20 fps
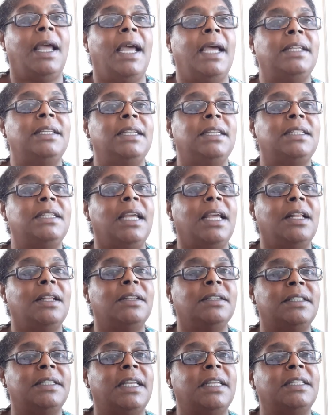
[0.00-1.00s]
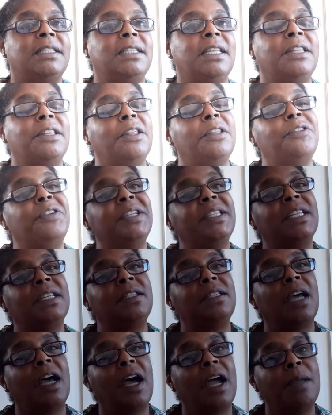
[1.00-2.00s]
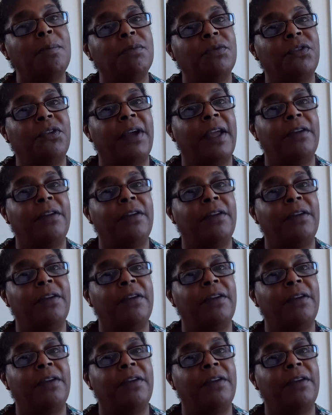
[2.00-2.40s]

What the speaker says: as it tells us that there is a time for